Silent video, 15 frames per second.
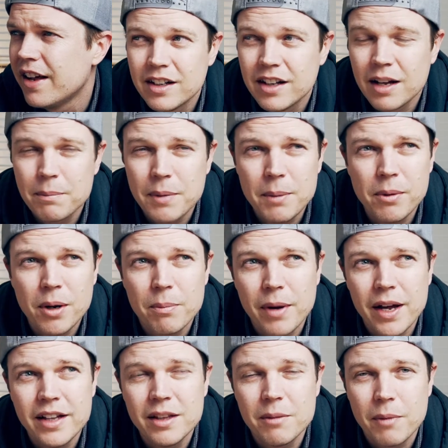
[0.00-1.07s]
Like, people are
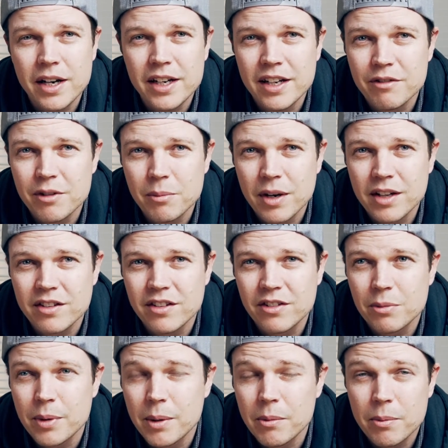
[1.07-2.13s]
paying the money every month into
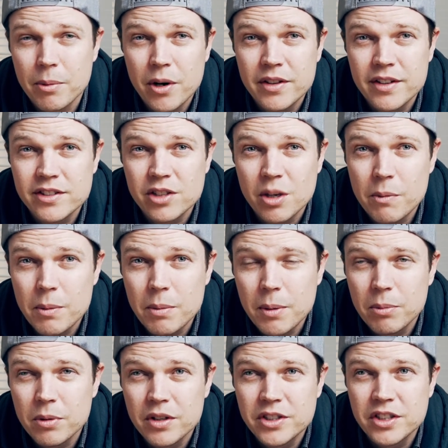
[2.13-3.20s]
Premiere Pro, and there's so many
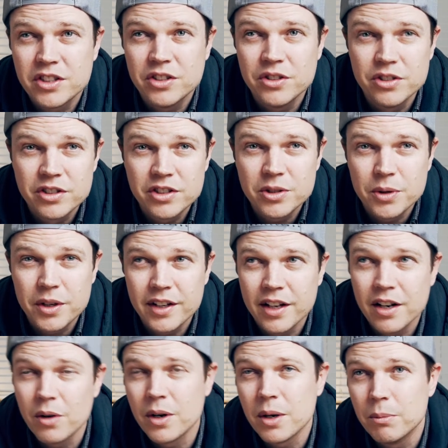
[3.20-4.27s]
people who are just used to it and they
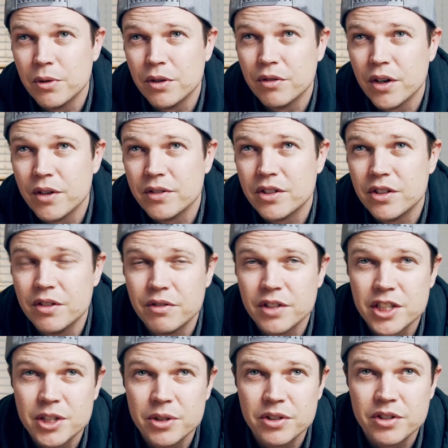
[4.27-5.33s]
don't want to move over to
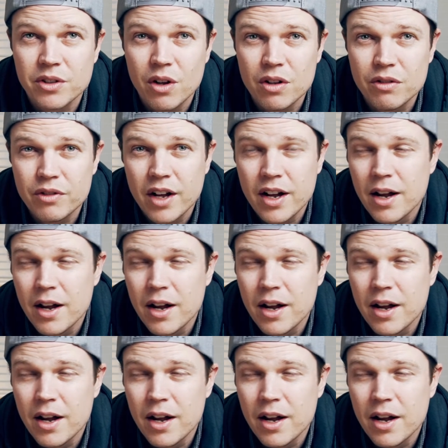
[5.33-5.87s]
DaVinci Resolve.